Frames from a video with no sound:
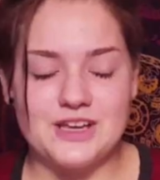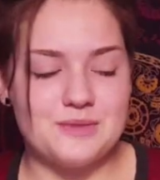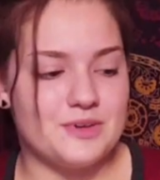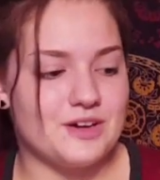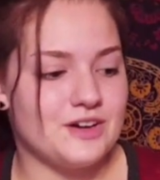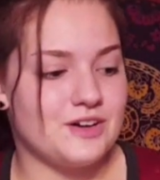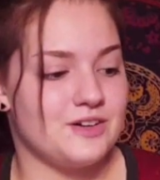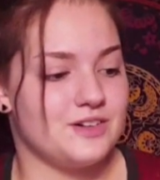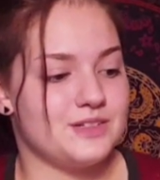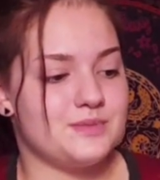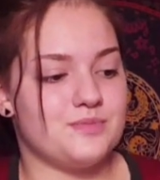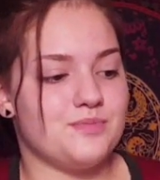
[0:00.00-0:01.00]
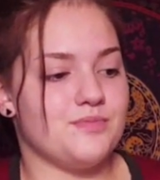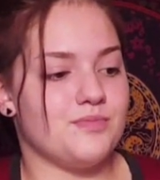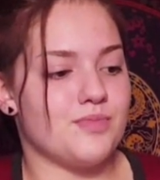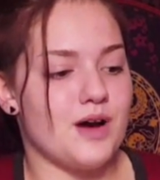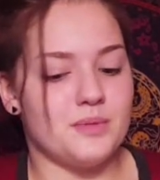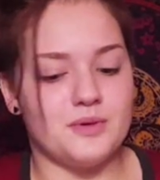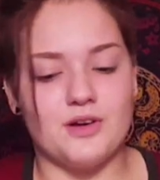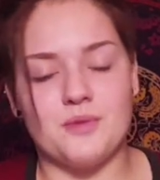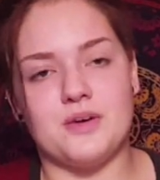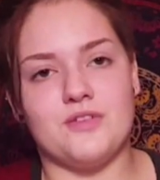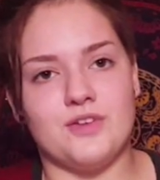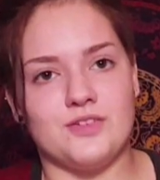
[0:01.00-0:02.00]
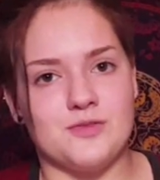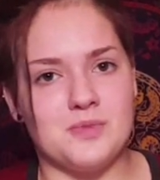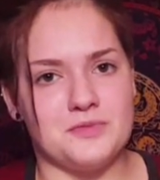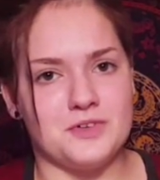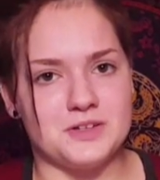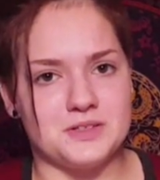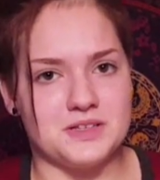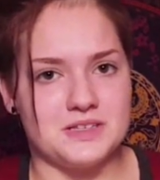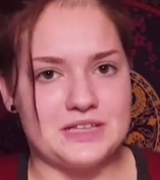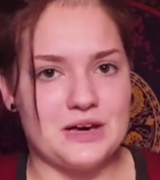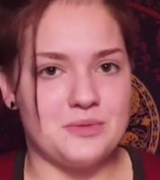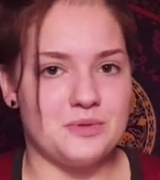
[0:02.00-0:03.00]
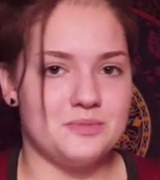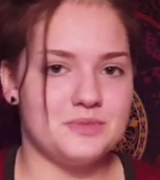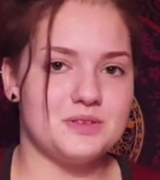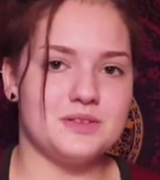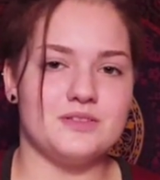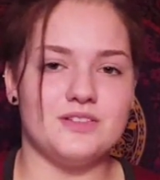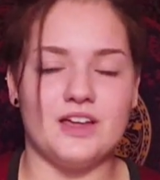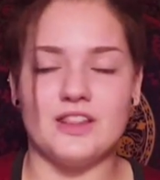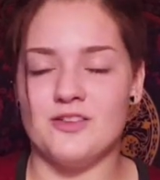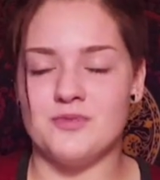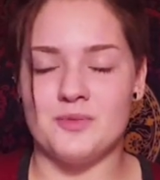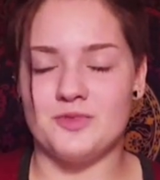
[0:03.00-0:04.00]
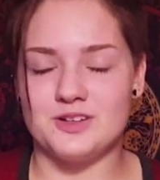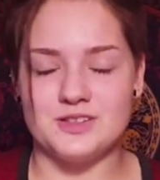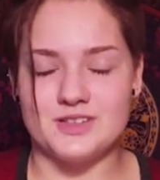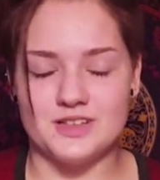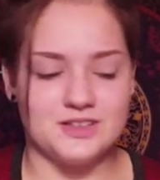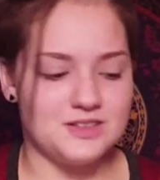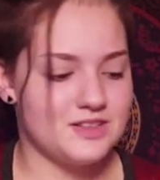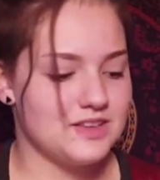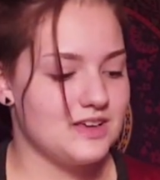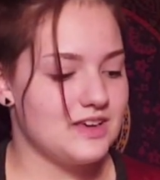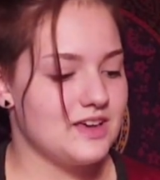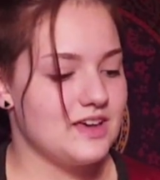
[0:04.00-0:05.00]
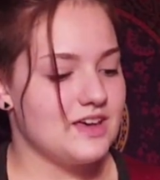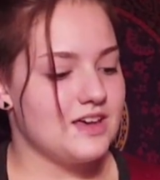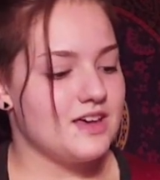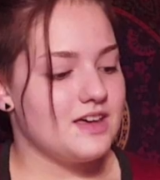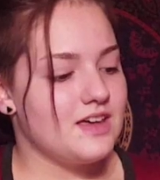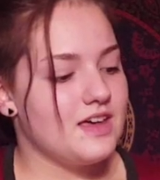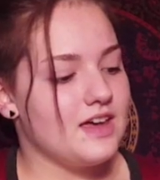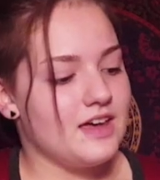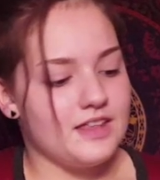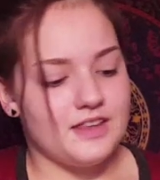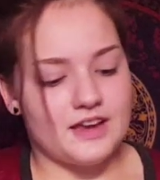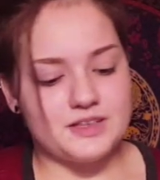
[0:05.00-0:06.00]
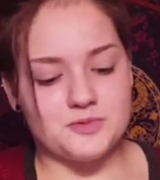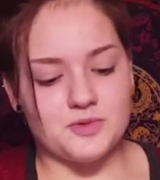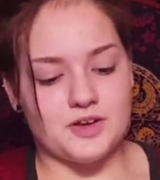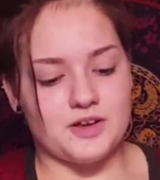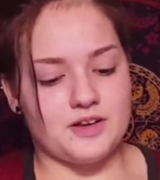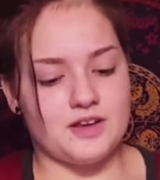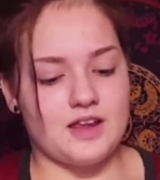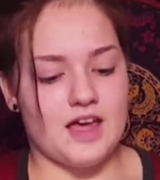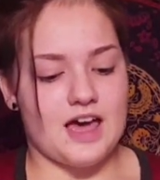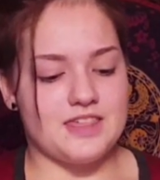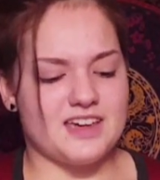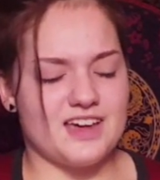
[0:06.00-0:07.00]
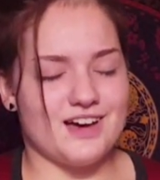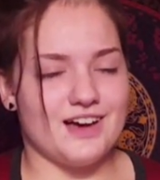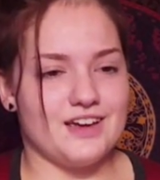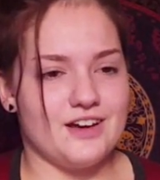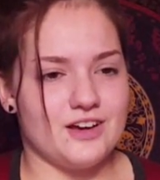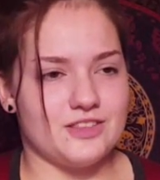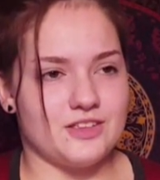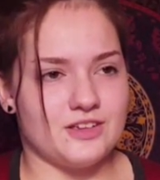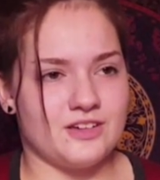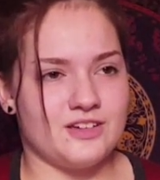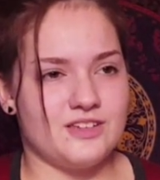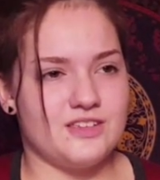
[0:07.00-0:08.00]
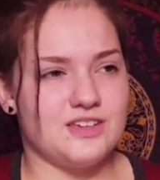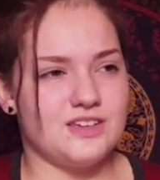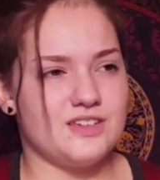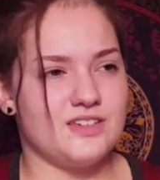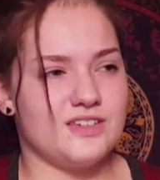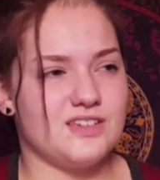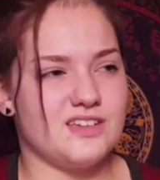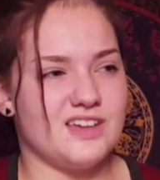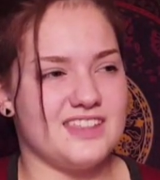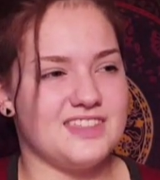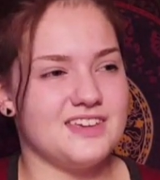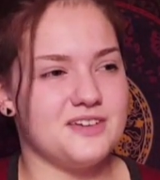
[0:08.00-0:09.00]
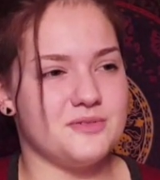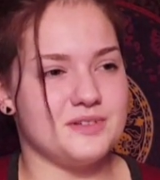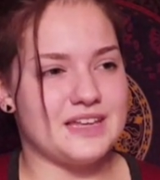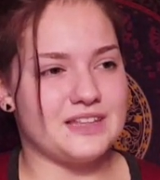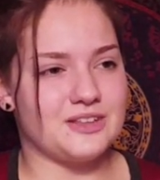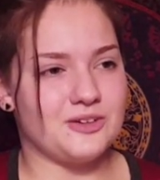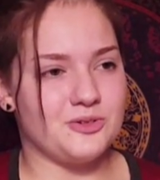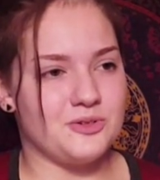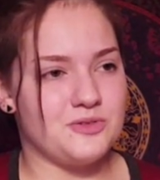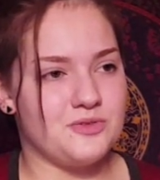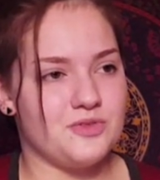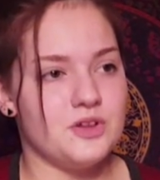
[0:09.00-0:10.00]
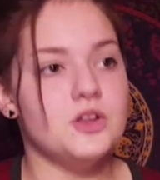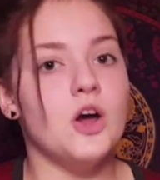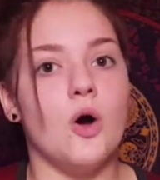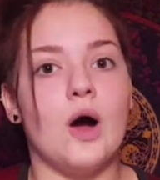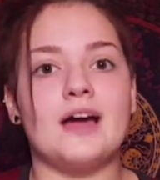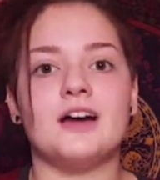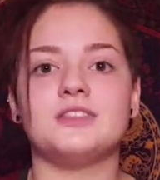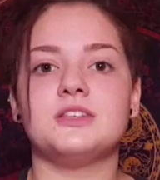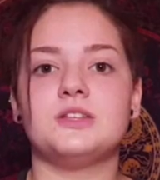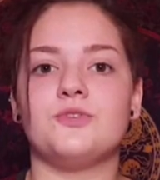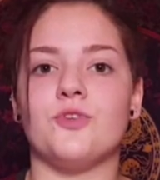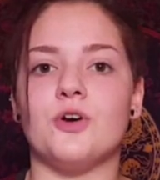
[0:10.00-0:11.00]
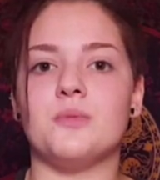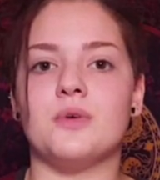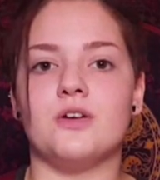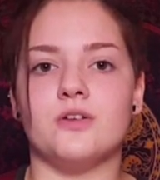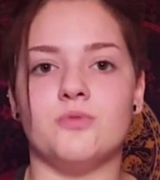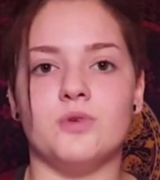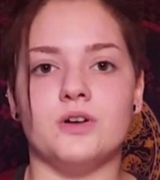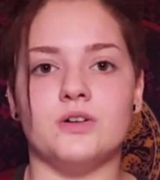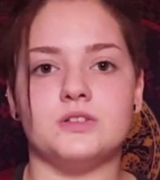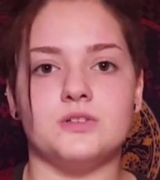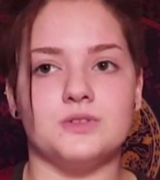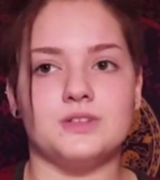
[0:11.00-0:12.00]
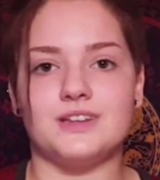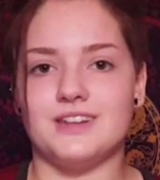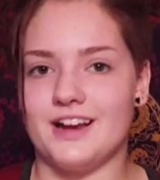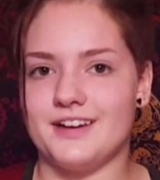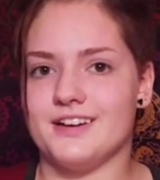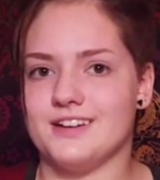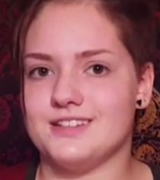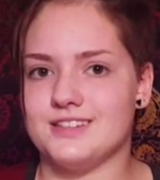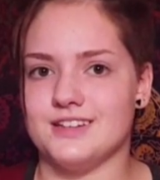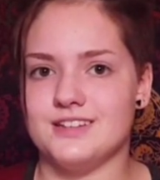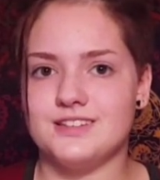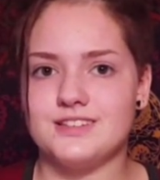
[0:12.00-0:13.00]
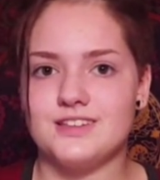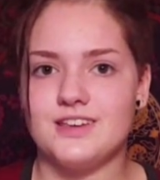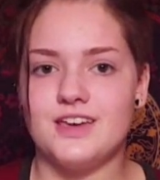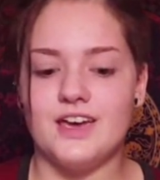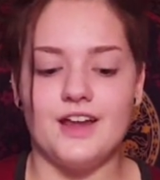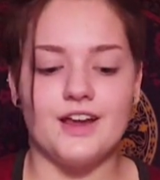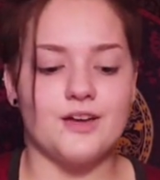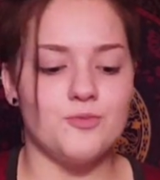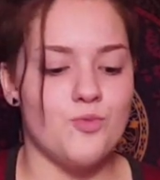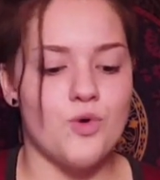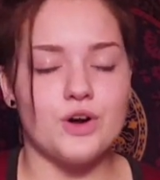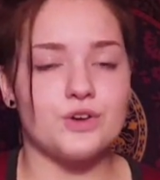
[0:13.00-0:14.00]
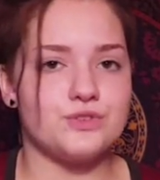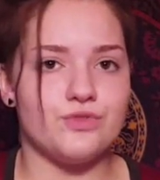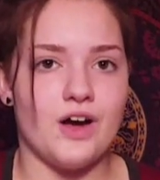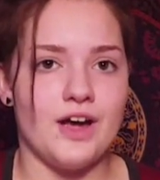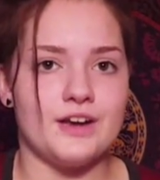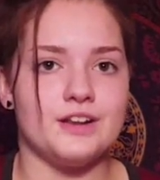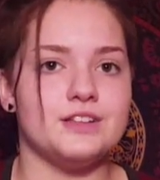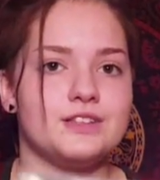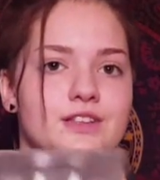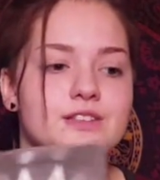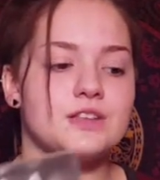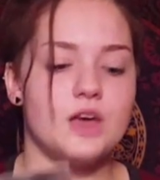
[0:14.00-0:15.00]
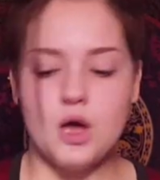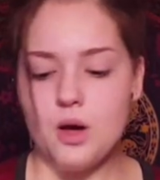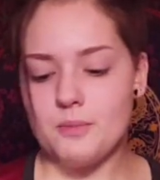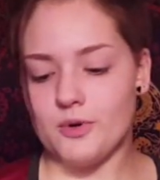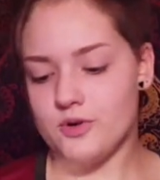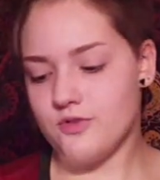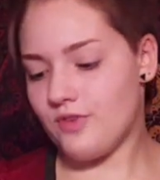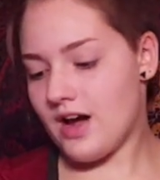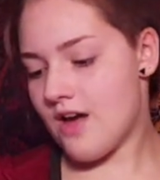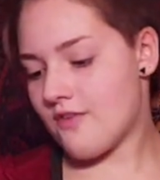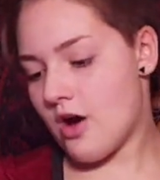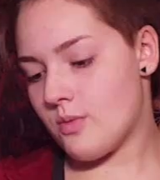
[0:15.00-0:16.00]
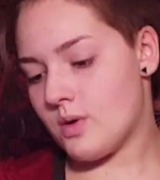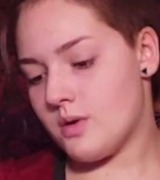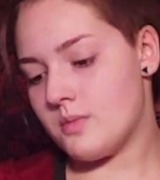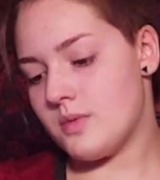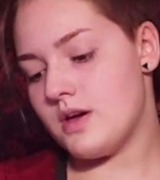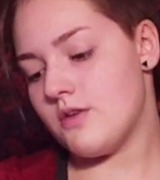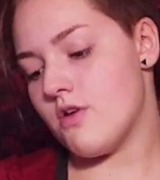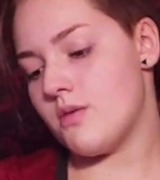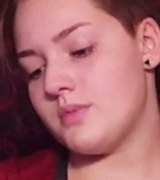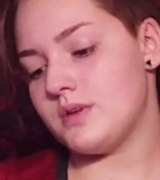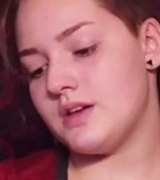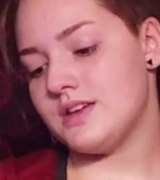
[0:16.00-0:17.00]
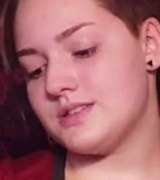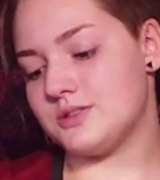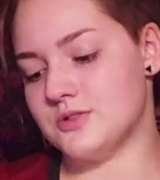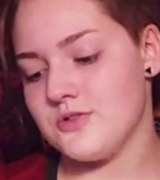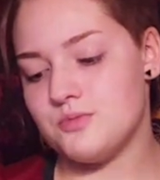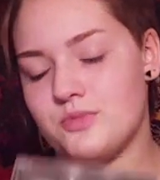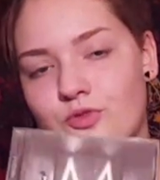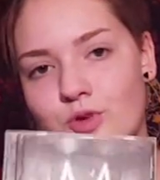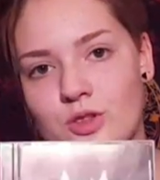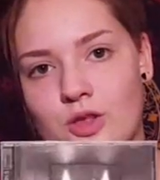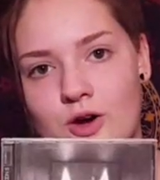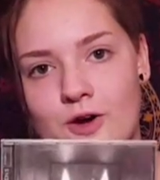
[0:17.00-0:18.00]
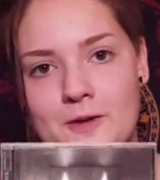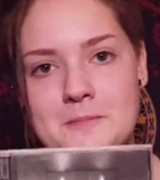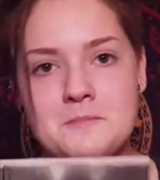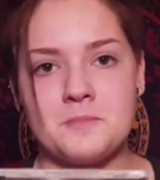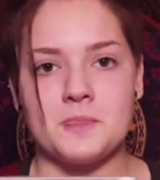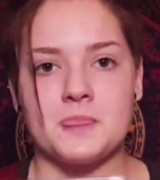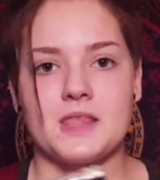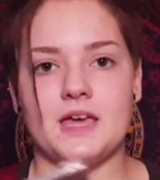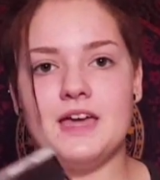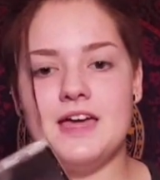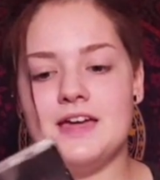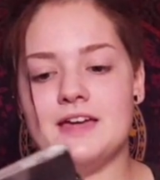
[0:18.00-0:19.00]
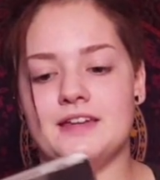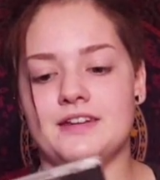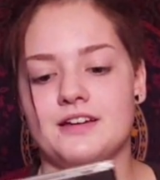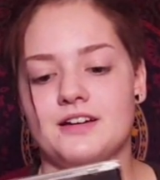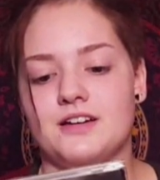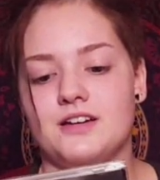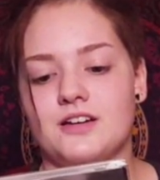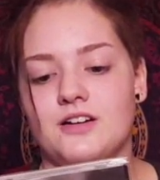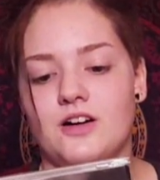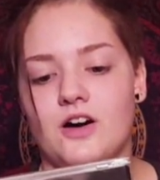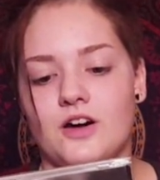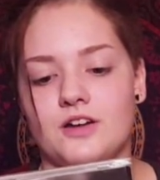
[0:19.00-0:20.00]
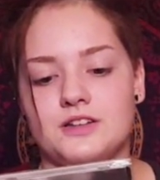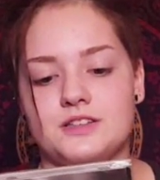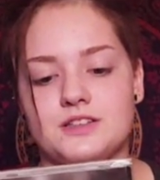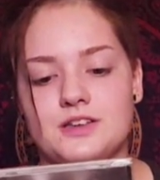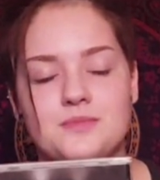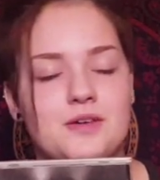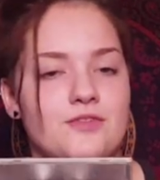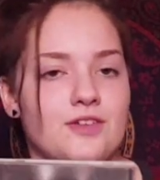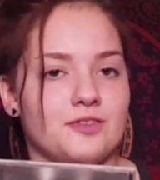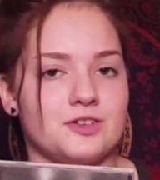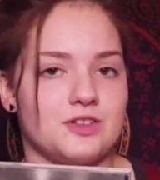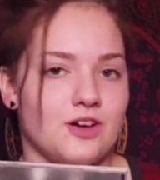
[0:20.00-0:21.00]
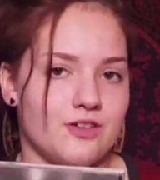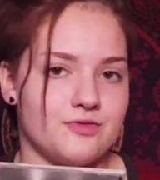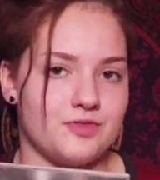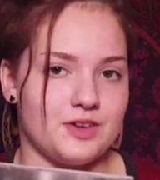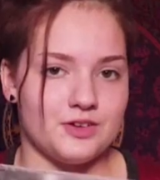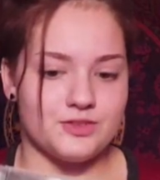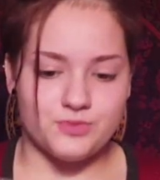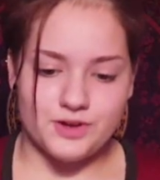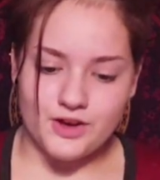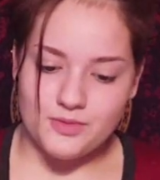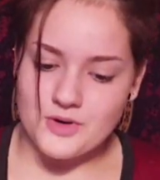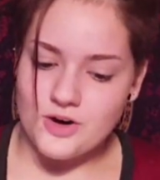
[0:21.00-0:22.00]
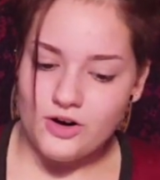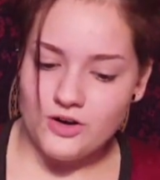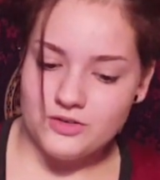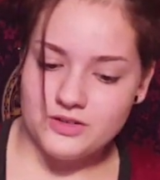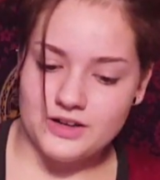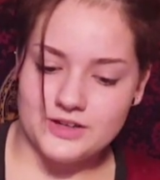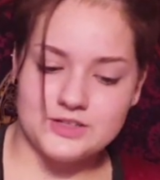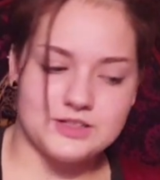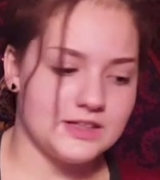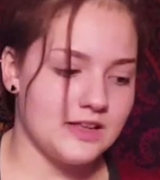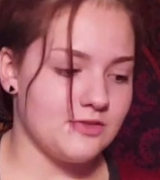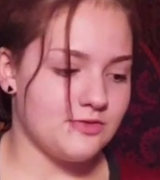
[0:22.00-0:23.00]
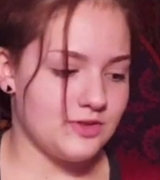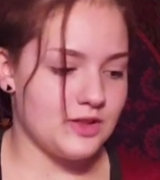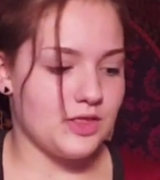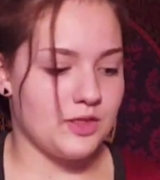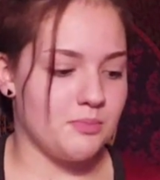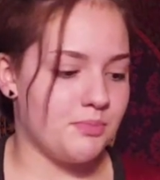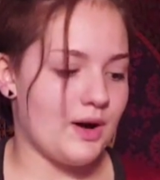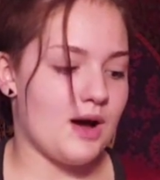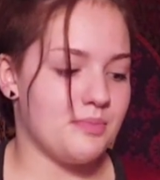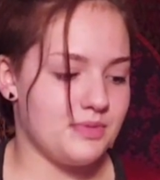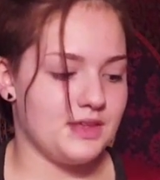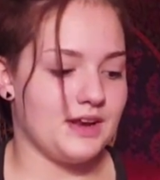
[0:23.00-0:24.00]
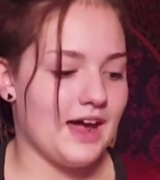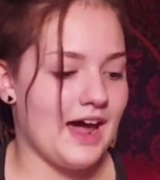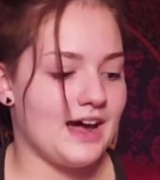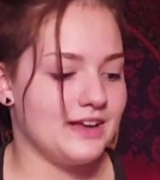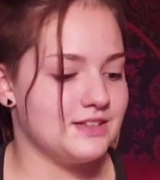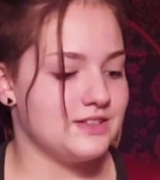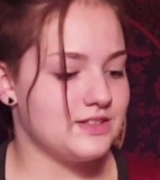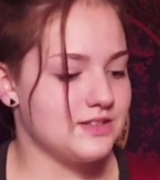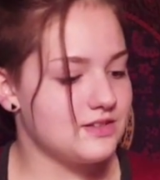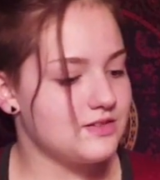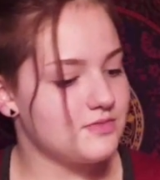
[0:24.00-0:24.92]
time ago. It's probably one of my favorite Mumford & Sons albums. I love Mumford & Sons. And next one, I think I got here at I think it was at The Groove. No, I got this from Goodwill, so it was like 99 cents, and it works fine. It's this Maroon 5 album. It won't be soon, before long, and honestly, my favorite song from here is Wake Up Call. I just love the bop that it has.